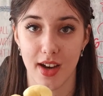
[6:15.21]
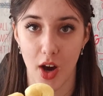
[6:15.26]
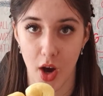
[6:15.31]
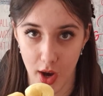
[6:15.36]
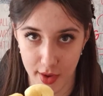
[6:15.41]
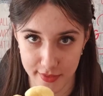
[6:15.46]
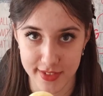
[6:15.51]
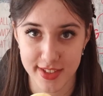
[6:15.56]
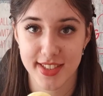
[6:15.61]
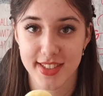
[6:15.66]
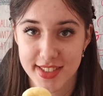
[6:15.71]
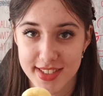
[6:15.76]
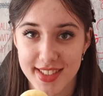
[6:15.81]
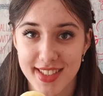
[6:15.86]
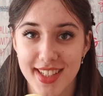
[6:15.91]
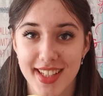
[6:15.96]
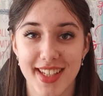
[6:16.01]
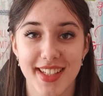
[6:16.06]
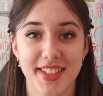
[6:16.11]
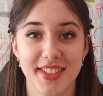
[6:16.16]

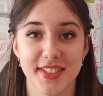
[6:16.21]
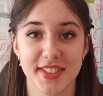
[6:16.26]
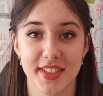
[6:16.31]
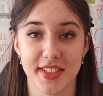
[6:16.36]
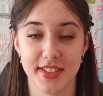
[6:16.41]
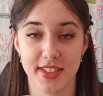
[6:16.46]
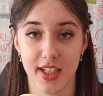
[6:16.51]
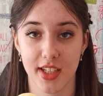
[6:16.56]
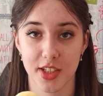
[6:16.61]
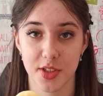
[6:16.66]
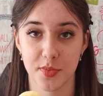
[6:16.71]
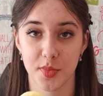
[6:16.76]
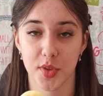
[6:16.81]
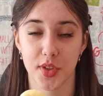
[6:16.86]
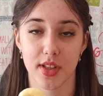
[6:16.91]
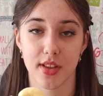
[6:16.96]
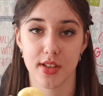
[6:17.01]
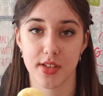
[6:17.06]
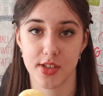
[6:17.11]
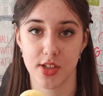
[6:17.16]
obviously it is the second book
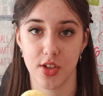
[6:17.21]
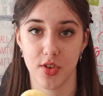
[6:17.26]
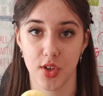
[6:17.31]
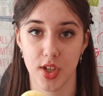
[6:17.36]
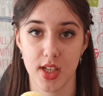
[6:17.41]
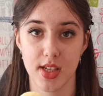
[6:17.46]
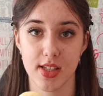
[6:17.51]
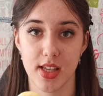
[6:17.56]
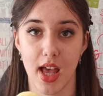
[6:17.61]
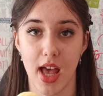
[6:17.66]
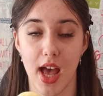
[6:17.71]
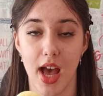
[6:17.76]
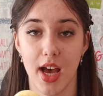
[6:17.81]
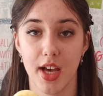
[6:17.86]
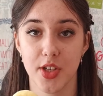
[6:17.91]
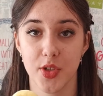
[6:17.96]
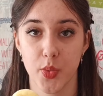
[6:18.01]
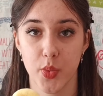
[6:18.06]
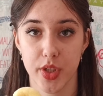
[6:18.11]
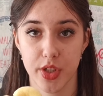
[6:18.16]
in the series
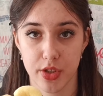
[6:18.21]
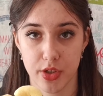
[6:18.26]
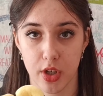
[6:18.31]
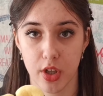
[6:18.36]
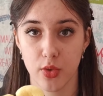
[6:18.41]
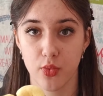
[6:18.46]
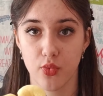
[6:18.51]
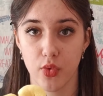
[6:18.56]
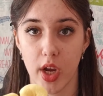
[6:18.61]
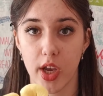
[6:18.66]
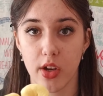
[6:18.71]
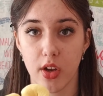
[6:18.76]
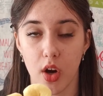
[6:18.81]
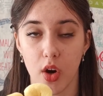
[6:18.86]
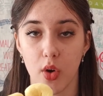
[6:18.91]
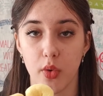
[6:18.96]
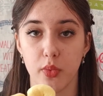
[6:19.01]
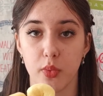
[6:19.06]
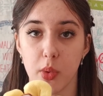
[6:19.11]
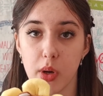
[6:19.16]
and we start right
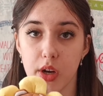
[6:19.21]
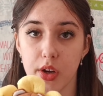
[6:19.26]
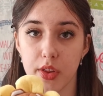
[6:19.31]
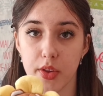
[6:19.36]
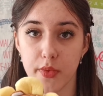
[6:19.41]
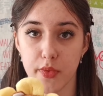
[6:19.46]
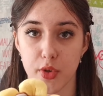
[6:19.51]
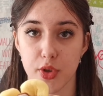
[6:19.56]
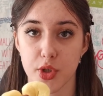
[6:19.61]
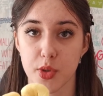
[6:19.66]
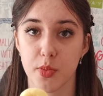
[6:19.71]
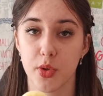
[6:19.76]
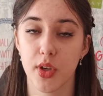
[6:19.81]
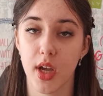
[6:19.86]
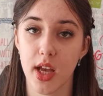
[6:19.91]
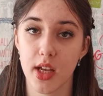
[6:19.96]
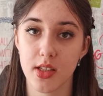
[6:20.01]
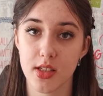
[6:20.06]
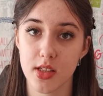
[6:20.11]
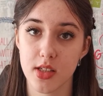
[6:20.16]
off where the first book
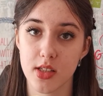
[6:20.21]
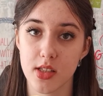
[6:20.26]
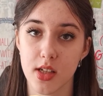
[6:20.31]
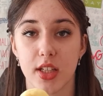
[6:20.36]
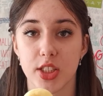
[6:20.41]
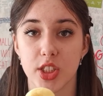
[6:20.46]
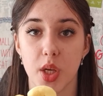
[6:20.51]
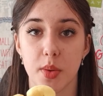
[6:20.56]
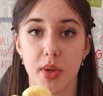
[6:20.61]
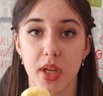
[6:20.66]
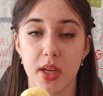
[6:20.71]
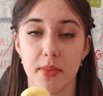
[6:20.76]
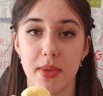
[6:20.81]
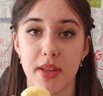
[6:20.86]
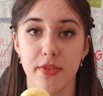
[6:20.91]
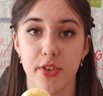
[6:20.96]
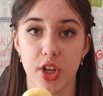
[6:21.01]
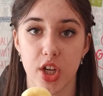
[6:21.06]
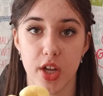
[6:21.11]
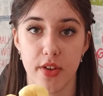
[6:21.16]
ended. So I'm going to
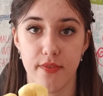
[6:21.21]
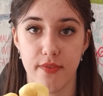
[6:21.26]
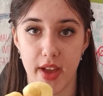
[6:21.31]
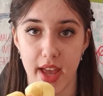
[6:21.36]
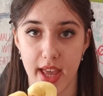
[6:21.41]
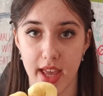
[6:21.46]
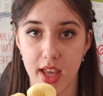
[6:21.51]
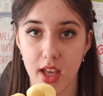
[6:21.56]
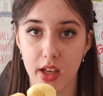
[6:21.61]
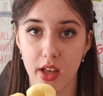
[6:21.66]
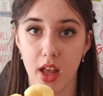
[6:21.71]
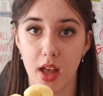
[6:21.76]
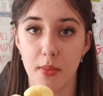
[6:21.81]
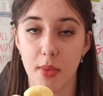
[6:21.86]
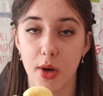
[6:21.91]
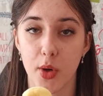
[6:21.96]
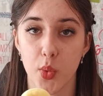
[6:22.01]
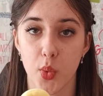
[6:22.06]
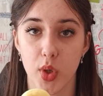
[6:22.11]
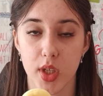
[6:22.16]
be very vague
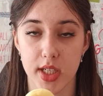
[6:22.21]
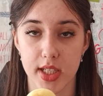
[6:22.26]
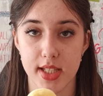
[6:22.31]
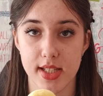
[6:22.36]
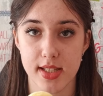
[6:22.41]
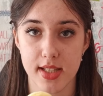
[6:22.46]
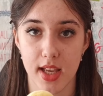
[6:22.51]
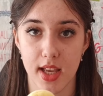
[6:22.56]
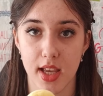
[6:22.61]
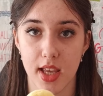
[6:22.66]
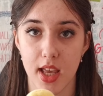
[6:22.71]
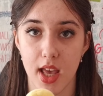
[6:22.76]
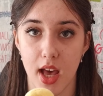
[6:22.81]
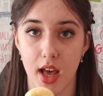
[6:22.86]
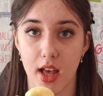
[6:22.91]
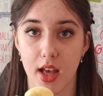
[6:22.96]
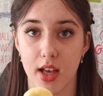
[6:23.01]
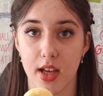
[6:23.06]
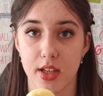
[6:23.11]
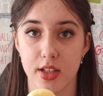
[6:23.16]
about what I say,
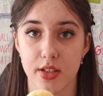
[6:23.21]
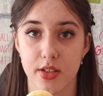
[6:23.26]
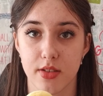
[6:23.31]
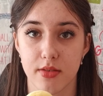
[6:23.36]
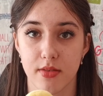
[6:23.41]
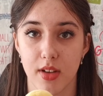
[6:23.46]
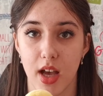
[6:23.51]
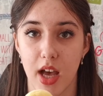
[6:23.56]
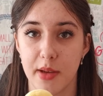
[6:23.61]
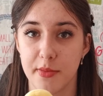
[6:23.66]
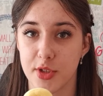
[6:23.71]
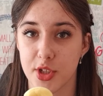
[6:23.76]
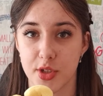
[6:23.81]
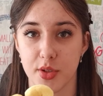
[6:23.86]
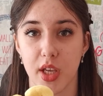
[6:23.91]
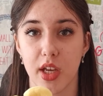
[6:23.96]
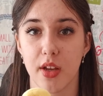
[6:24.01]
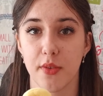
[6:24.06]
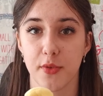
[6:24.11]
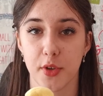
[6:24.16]
and I'm
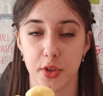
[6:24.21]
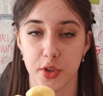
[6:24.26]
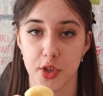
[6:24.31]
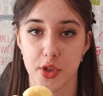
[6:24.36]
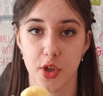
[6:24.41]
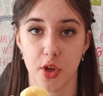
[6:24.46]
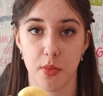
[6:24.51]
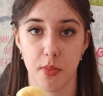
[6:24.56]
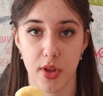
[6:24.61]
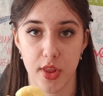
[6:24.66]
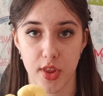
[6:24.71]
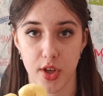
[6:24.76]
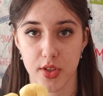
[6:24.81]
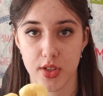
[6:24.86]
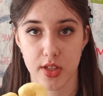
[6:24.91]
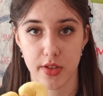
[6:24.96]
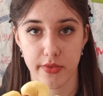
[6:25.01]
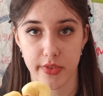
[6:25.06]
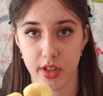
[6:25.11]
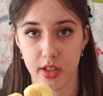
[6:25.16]
just going to focus on my
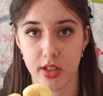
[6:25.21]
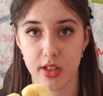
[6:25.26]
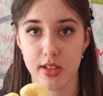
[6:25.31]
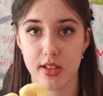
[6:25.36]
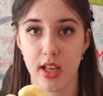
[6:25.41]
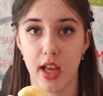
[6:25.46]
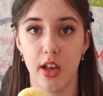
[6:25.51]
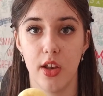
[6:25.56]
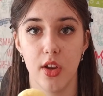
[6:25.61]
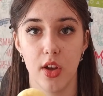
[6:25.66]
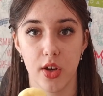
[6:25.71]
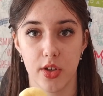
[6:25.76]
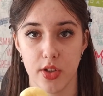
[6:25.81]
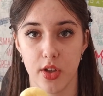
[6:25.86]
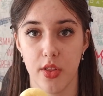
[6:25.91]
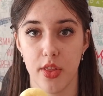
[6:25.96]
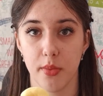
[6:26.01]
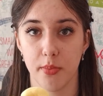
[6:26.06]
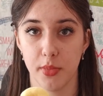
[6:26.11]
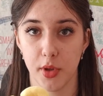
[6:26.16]
thoughts and feelings and not
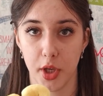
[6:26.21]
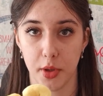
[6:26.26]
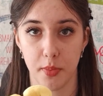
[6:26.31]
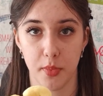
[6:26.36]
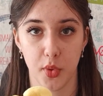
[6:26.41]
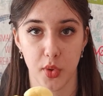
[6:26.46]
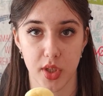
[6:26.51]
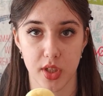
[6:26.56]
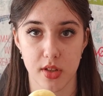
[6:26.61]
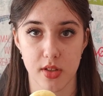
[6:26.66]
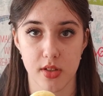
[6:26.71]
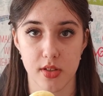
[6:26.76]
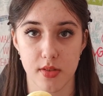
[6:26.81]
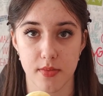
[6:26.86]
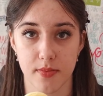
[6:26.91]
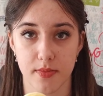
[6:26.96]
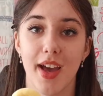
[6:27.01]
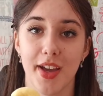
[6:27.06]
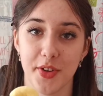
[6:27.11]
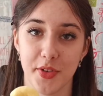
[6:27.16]
on the plot points.
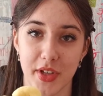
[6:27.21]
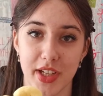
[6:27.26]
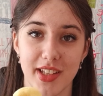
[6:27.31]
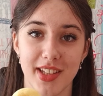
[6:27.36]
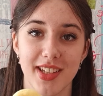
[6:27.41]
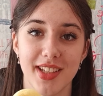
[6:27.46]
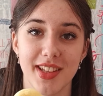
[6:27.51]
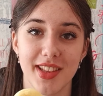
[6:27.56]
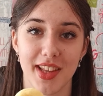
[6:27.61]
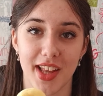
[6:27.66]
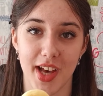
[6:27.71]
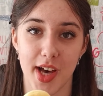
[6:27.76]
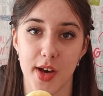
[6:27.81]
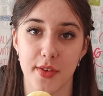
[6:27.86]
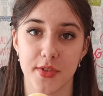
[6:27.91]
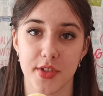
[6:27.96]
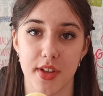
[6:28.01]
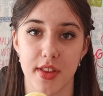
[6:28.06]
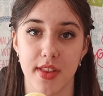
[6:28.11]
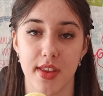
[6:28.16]
I really
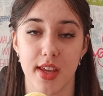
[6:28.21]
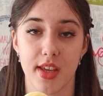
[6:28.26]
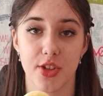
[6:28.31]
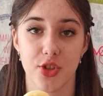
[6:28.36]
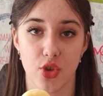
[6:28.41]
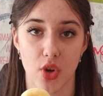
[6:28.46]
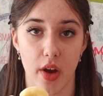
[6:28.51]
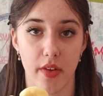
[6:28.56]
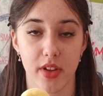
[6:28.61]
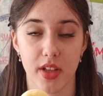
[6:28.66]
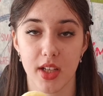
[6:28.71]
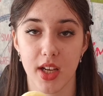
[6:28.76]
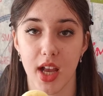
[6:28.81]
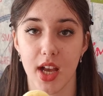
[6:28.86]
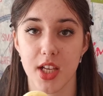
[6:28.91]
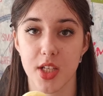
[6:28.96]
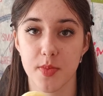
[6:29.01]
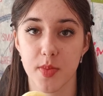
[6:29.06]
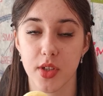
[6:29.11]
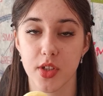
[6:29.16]
loved the traveling
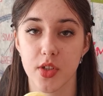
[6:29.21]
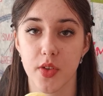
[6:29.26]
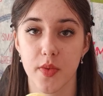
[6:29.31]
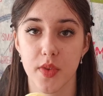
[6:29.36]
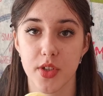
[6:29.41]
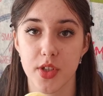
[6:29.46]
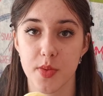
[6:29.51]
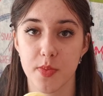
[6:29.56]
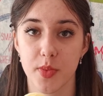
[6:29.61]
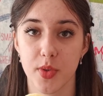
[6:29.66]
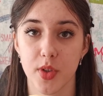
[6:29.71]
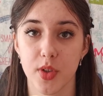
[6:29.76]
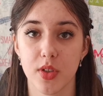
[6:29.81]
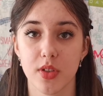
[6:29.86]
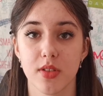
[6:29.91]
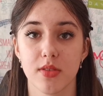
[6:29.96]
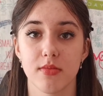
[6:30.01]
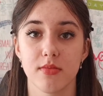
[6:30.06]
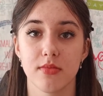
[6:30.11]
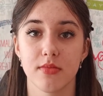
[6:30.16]
aspect of this
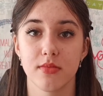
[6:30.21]
book.